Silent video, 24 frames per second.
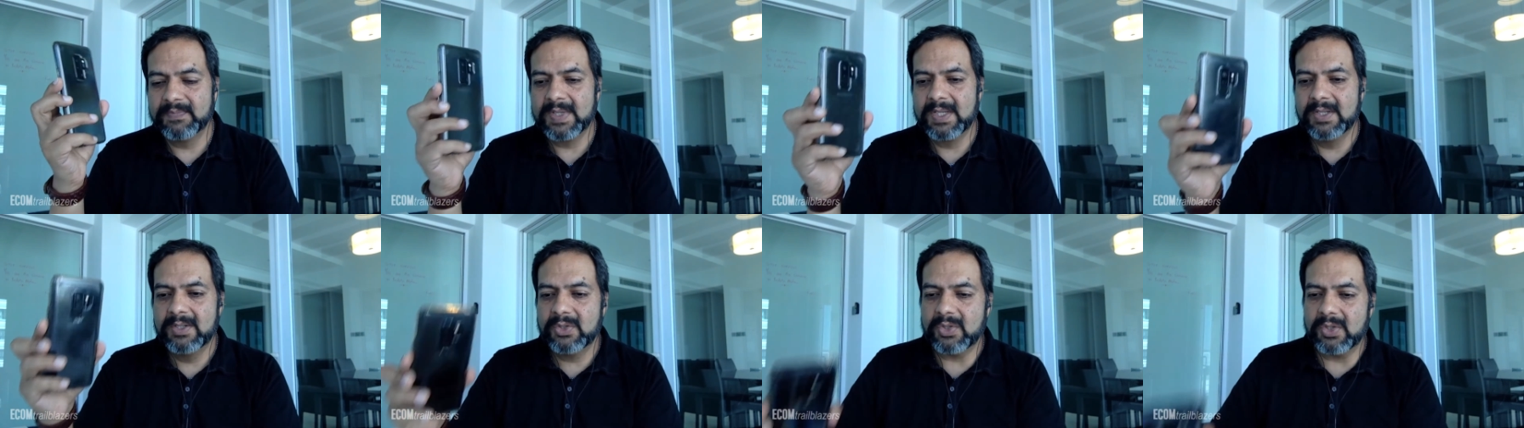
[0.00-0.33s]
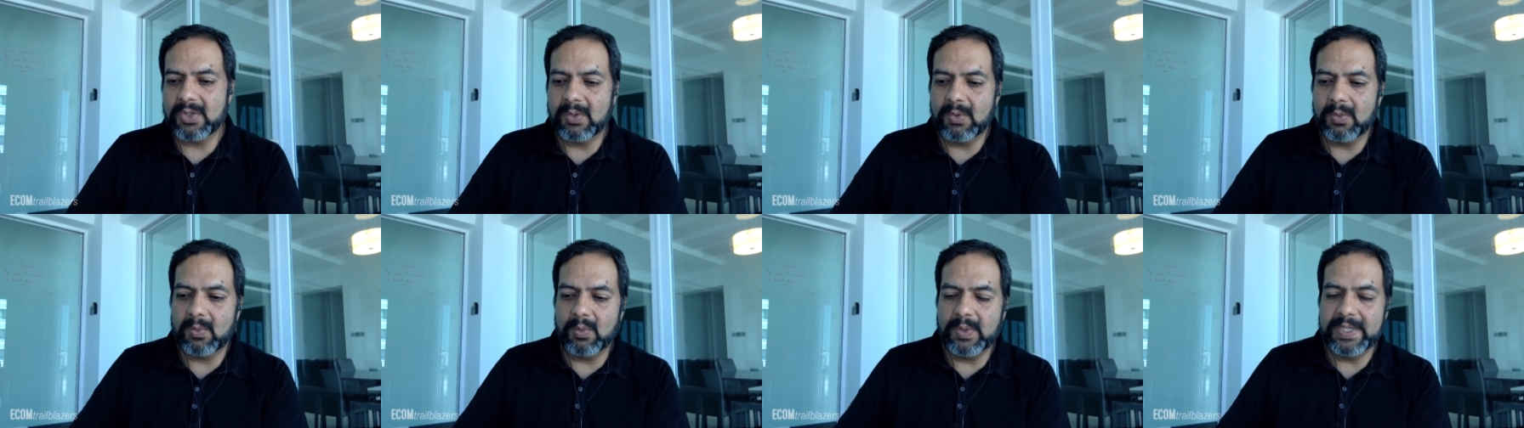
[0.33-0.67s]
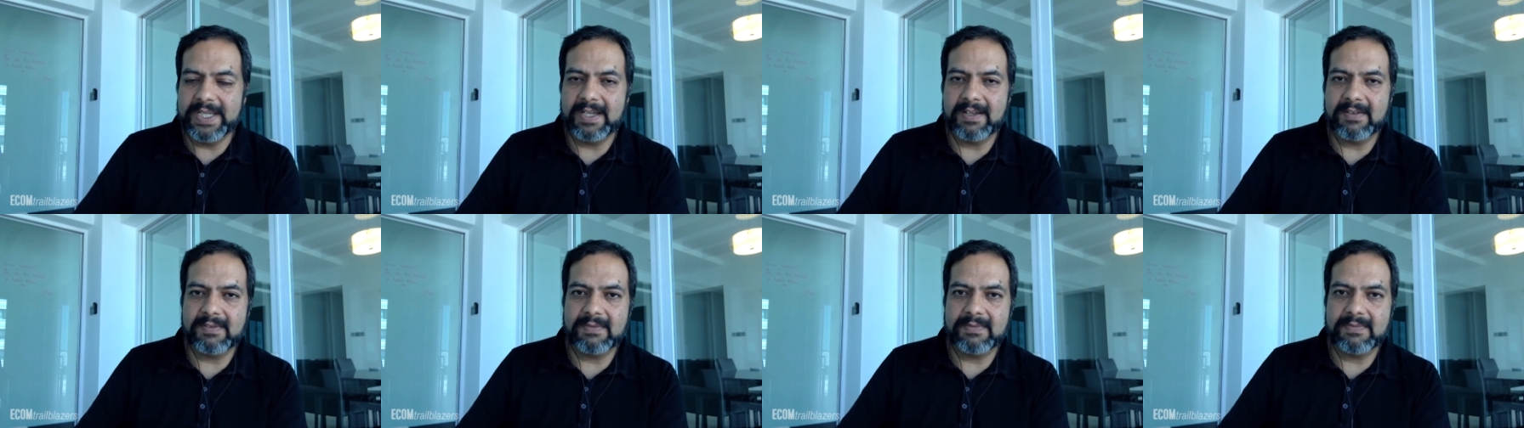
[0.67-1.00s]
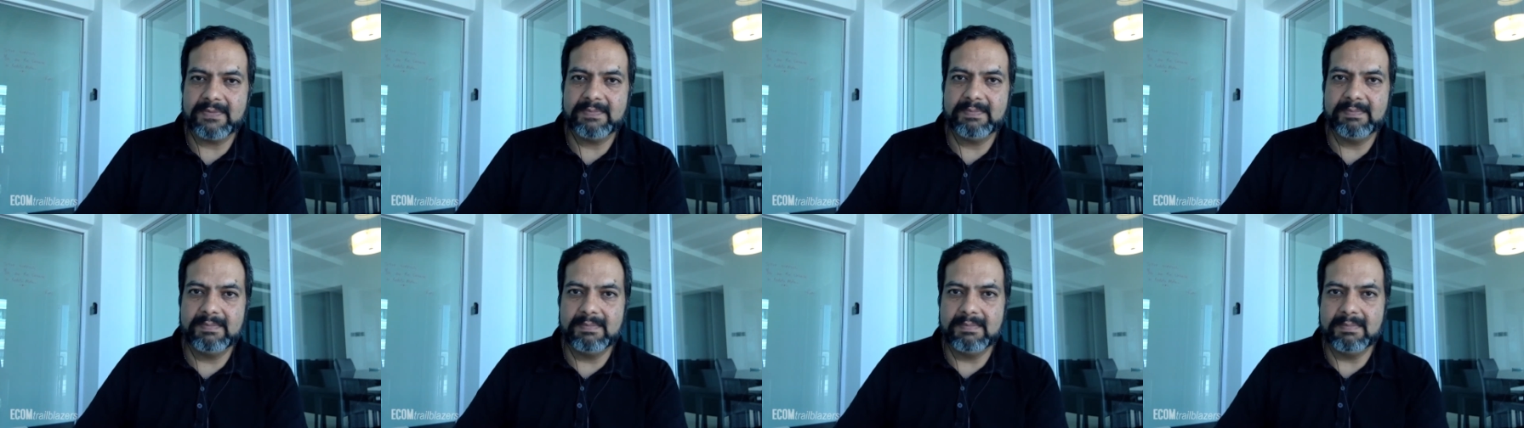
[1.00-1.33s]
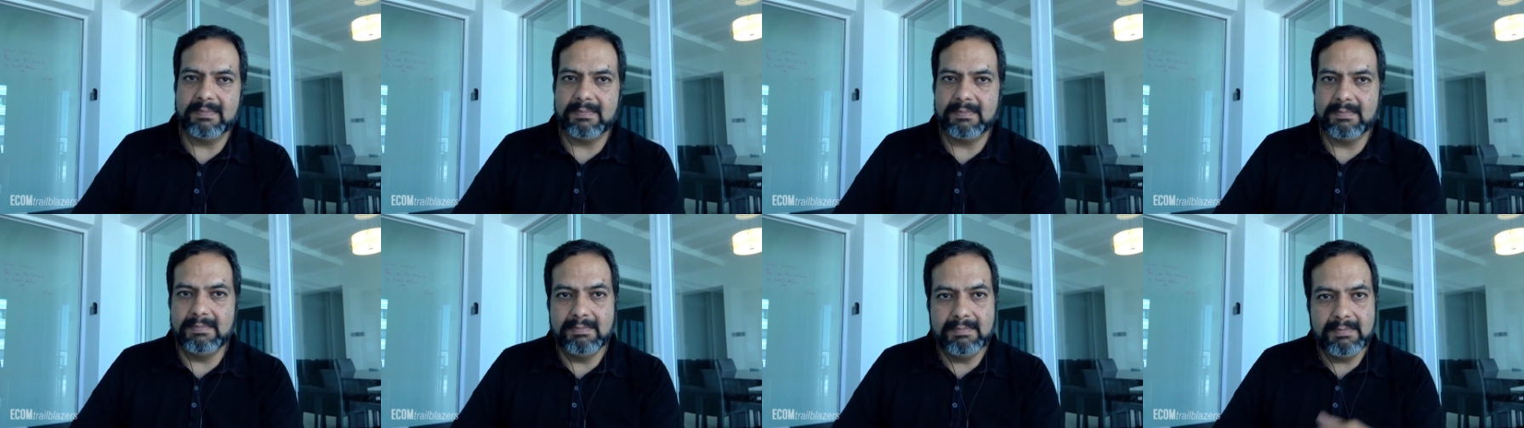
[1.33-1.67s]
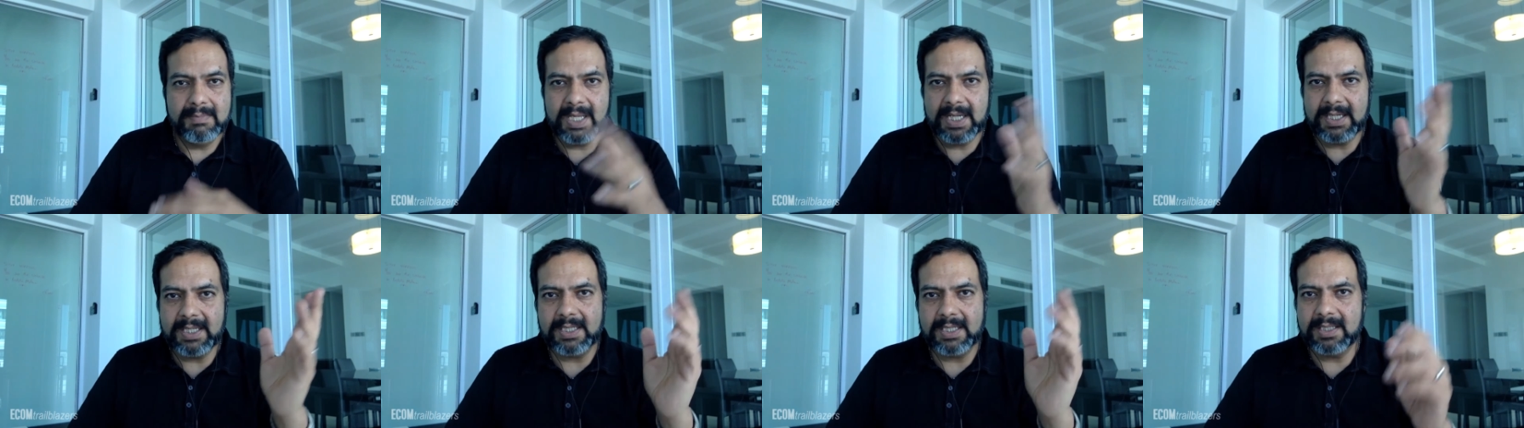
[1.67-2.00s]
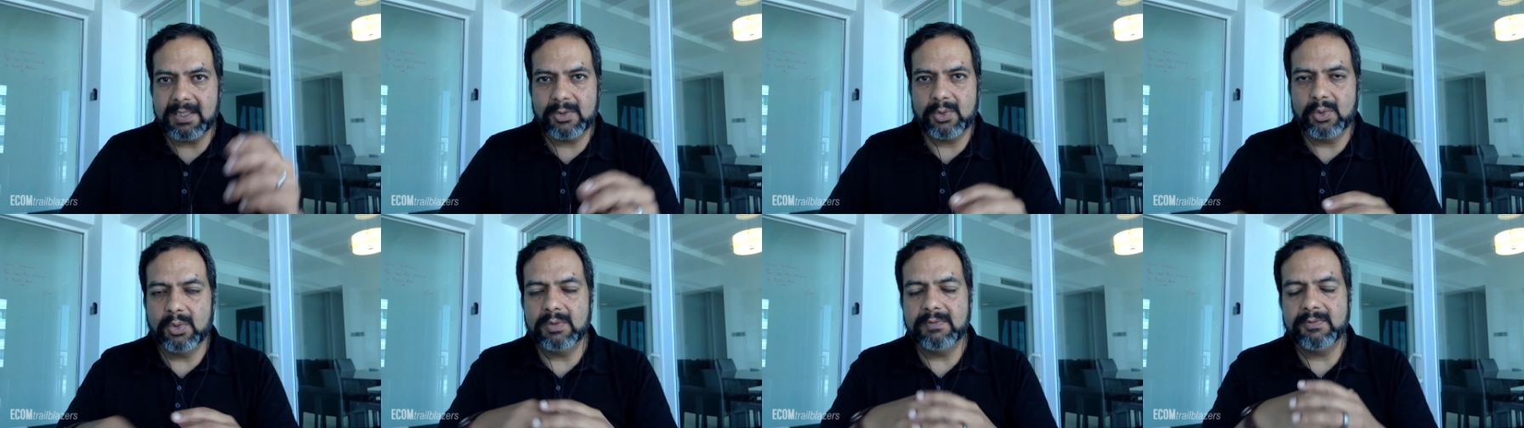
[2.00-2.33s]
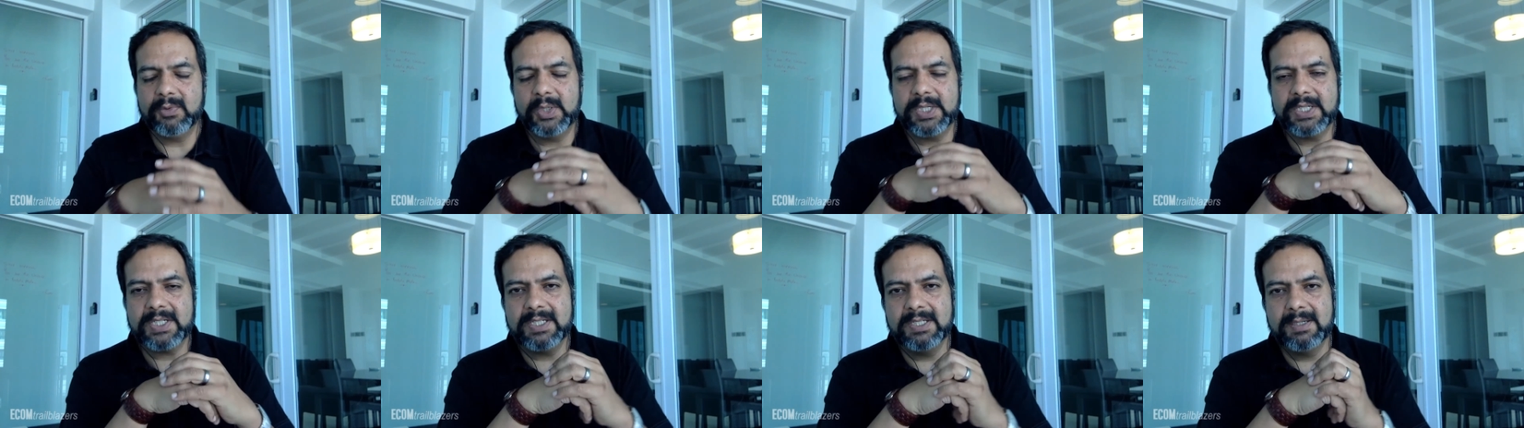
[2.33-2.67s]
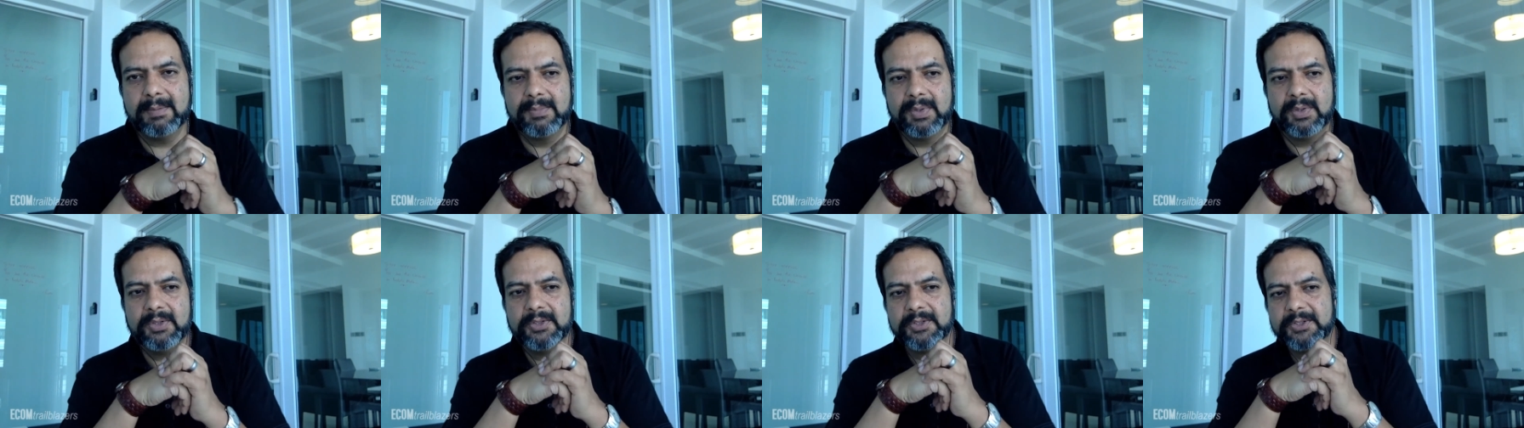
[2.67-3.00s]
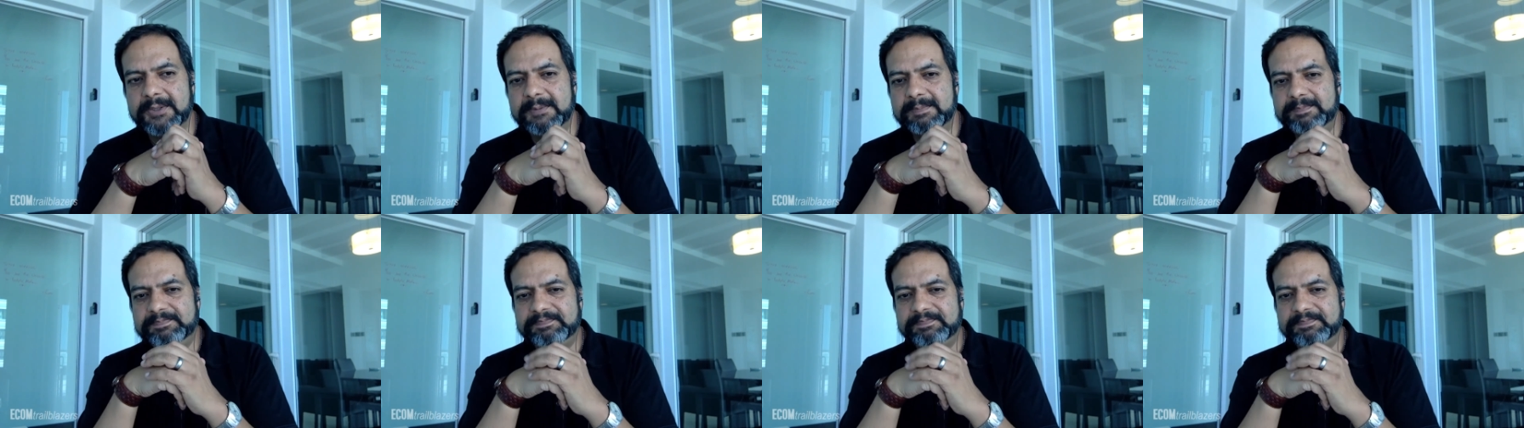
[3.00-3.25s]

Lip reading: So we have many Google Voice numbers.